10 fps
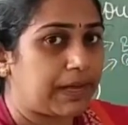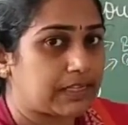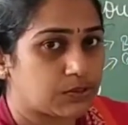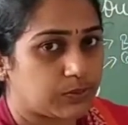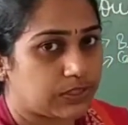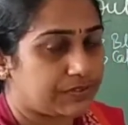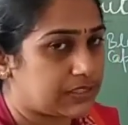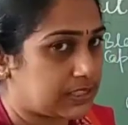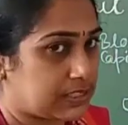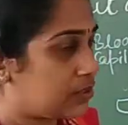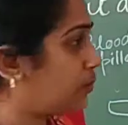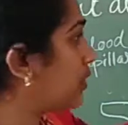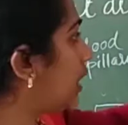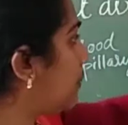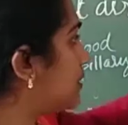this with the physics,
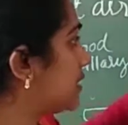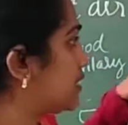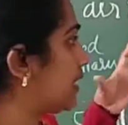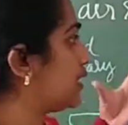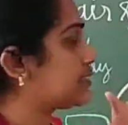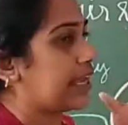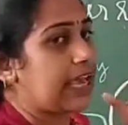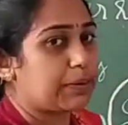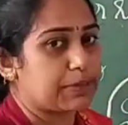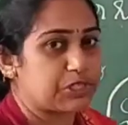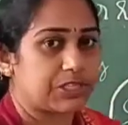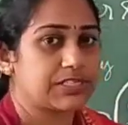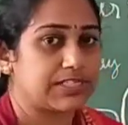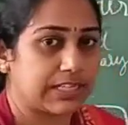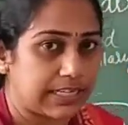what happens inside is air pressure
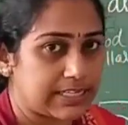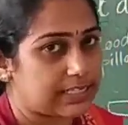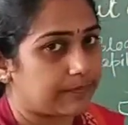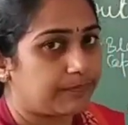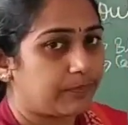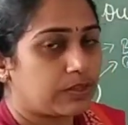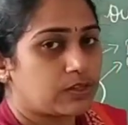is decreasing.